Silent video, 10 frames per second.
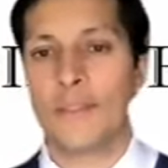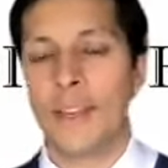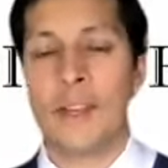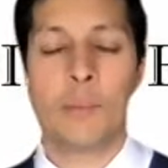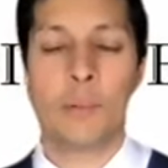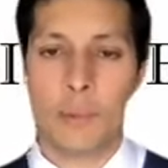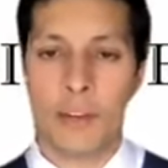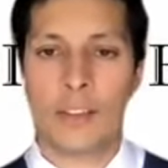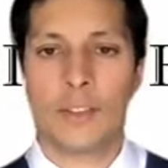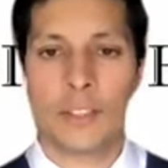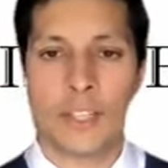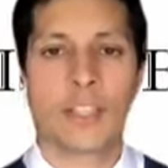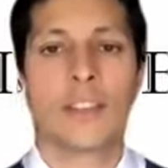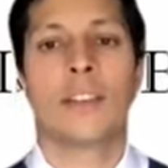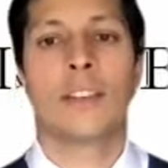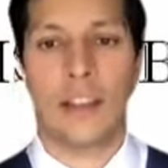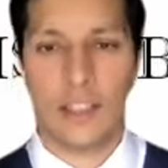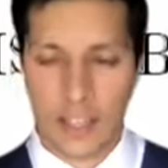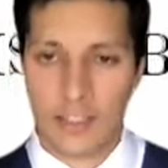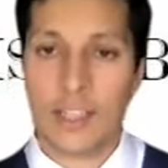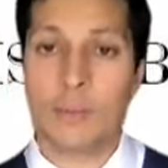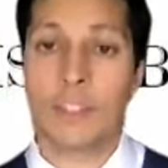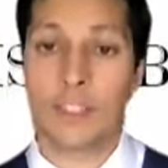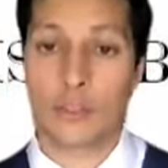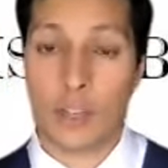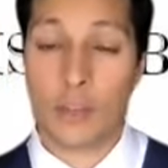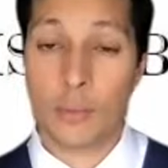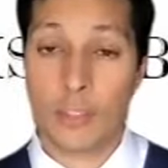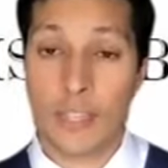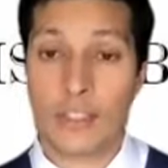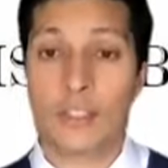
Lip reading: employment authorization, a lot of times they struggle with that.